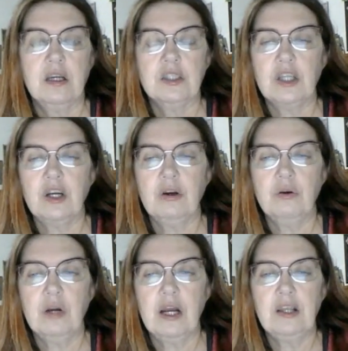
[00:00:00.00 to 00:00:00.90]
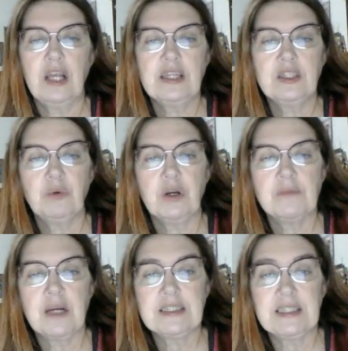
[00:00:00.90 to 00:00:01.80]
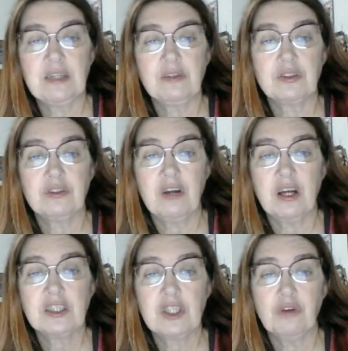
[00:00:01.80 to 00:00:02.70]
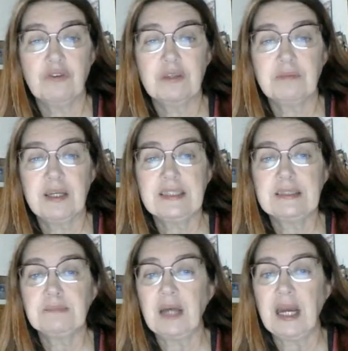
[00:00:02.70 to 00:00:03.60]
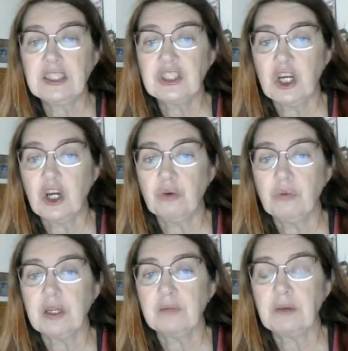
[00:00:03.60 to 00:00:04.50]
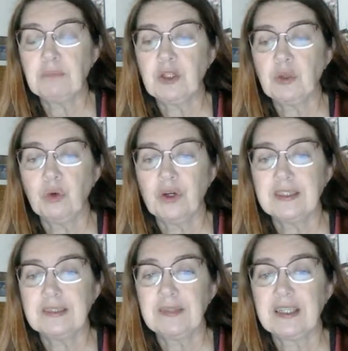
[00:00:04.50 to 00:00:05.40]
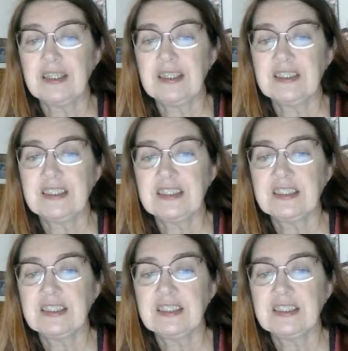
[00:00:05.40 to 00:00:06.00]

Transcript: So I like to wear my sandals and Crocs all over the place, but I don't when I'm up in the woods because,